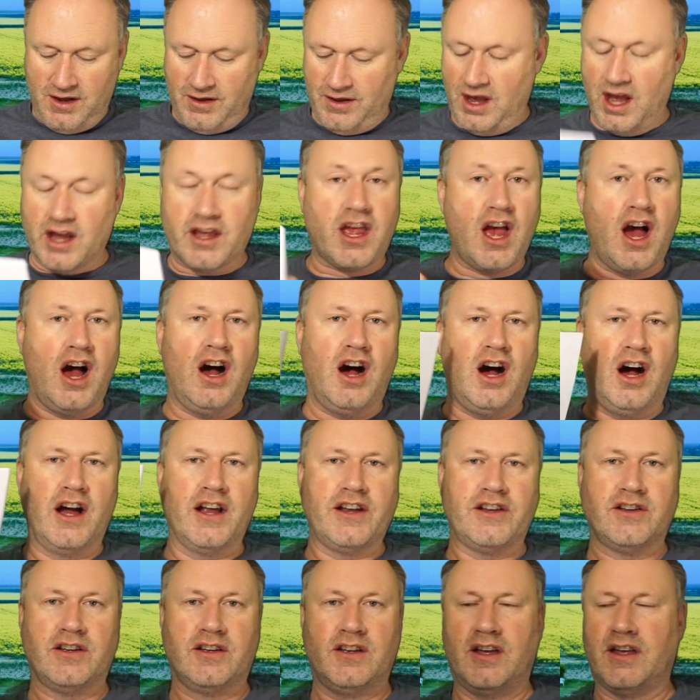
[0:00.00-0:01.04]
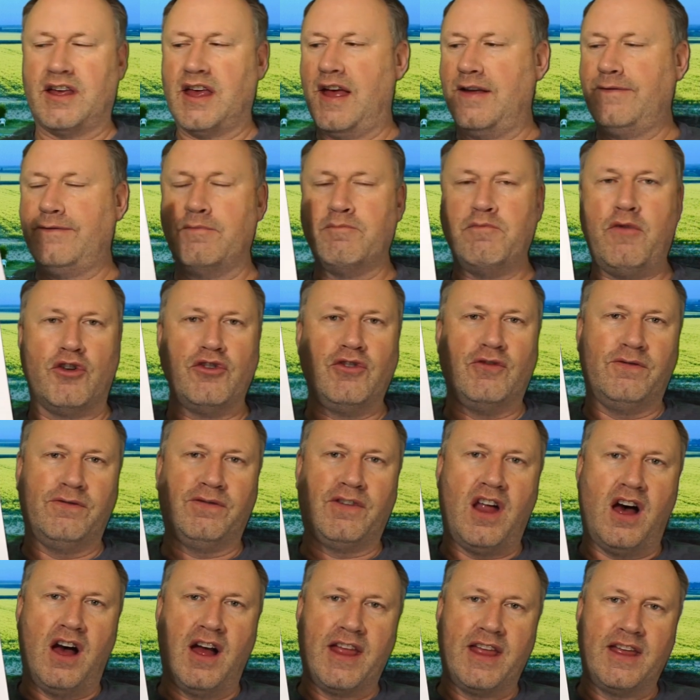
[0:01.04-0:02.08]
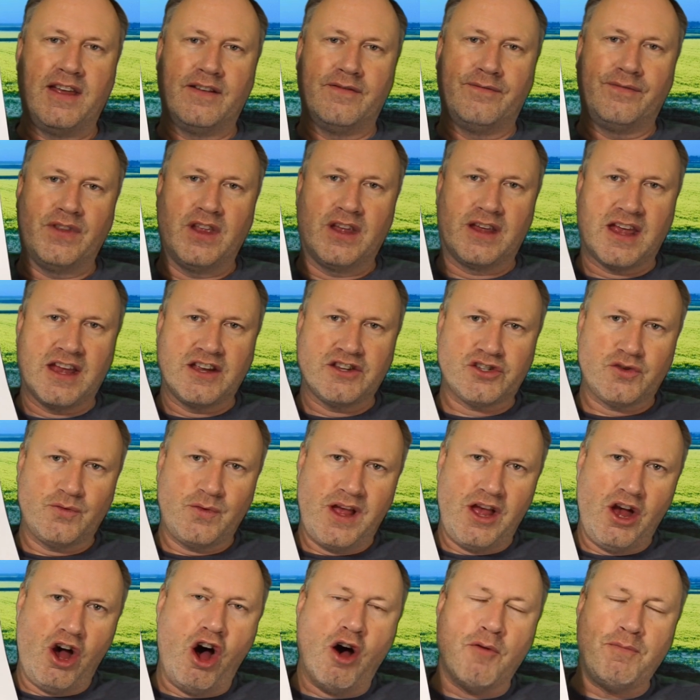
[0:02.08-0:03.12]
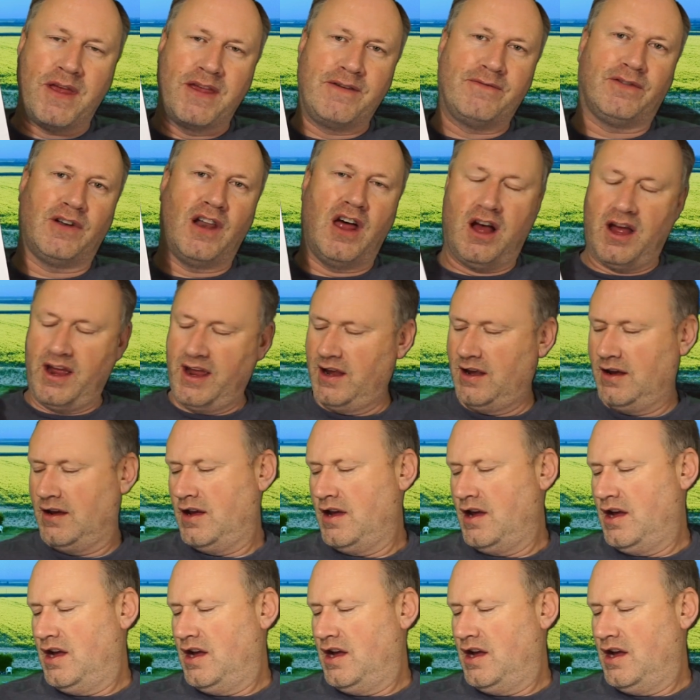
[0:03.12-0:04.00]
a guide, okay, for model flying. Okay, so we're hobby flying.